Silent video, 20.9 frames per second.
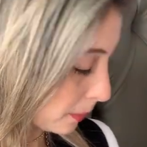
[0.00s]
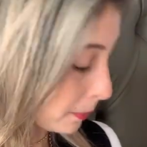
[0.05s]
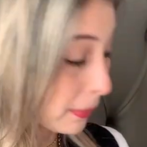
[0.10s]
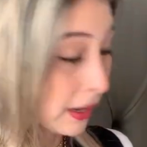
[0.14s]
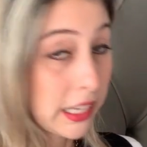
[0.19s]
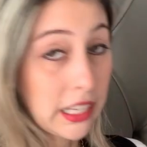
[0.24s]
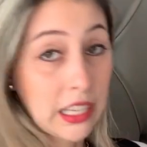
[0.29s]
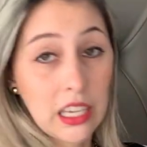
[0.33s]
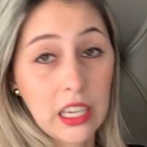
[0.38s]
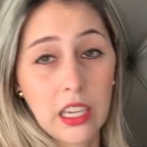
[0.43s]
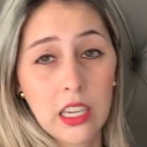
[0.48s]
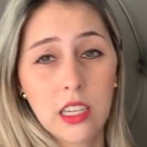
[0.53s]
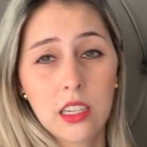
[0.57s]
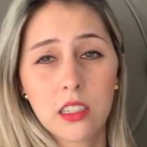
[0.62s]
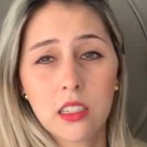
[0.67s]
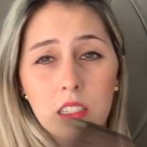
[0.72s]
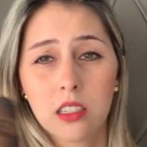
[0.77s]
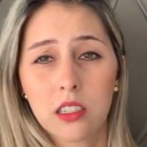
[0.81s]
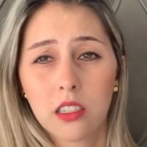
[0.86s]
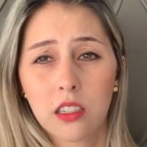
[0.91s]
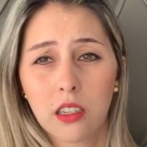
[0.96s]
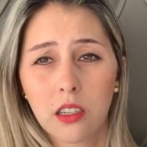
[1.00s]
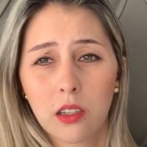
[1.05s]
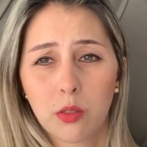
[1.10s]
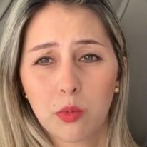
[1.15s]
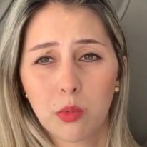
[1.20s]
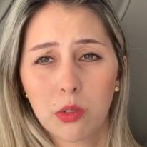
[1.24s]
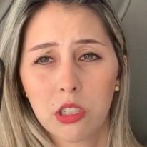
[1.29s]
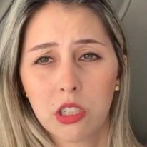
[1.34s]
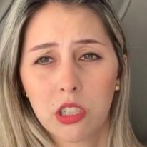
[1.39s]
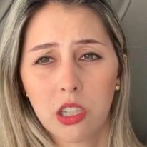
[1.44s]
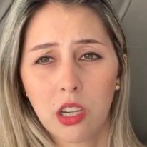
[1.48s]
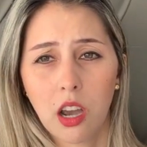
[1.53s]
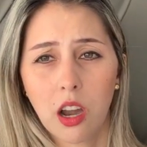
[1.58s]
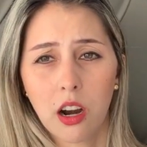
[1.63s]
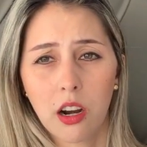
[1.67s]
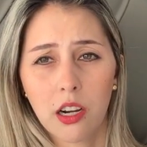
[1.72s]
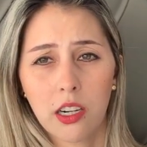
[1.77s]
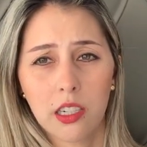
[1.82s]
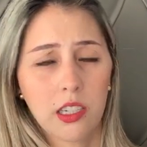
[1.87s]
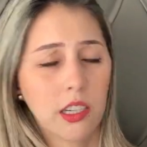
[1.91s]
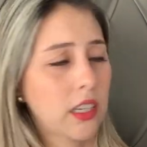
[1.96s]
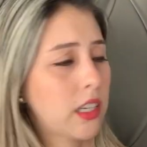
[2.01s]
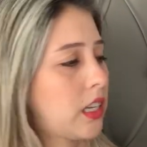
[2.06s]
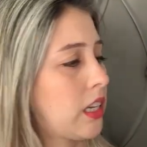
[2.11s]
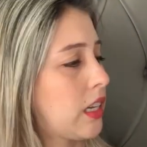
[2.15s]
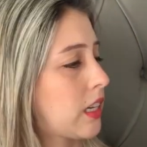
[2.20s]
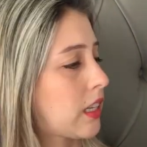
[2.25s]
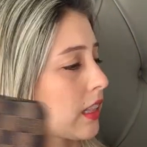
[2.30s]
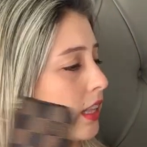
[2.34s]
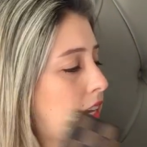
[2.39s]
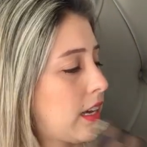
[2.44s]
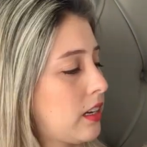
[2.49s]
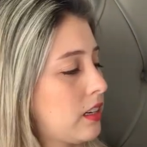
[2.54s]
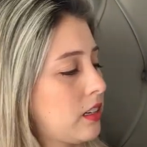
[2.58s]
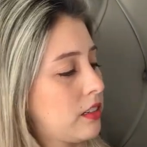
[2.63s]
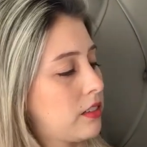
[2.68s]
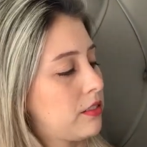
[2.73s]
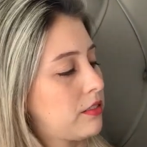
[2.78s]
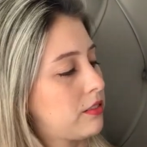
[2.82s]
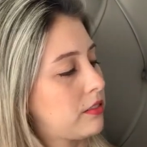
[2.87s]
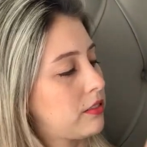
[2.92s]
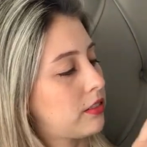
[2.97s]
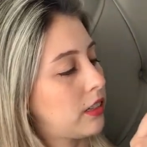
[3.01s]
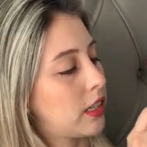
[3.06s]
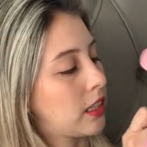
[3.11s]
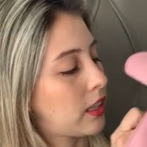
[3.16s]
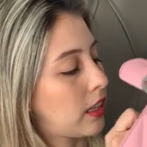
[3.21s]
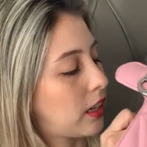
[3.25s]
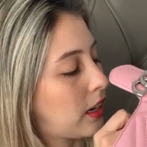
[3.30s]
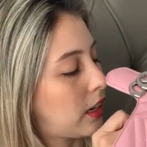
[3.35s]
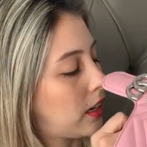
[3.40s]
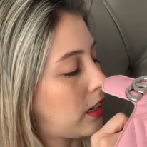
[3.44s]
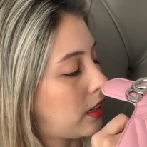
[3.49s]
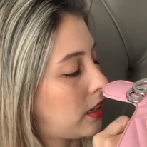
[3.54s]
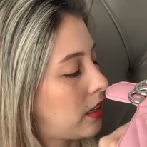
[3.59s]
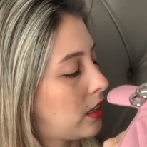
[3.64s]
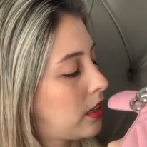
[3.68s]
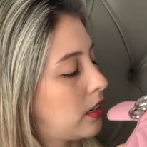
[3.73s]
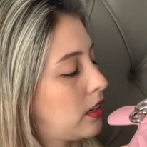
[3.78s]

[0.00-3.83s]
My keys, which are in the keycle right there.